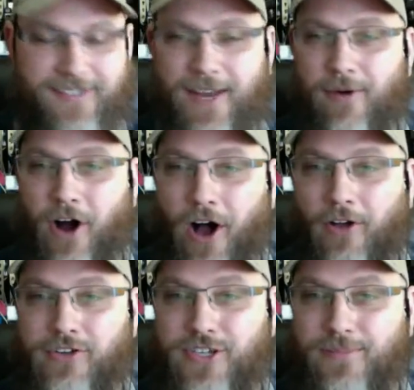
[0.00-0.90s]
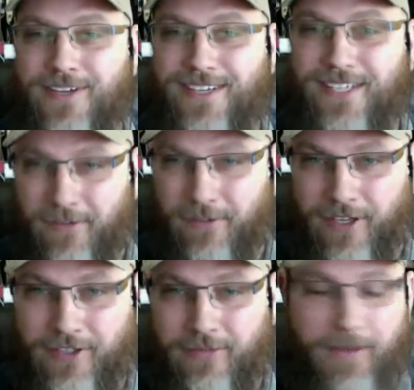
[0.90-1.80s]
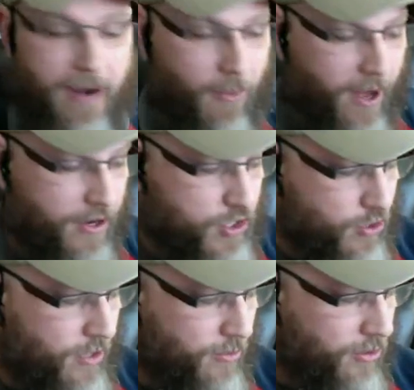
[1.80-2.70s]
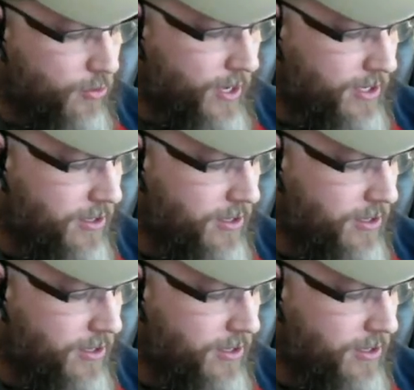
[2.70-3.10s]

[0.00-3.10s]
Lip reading: They were all shipped differently to me, but I wanted to show you real quick.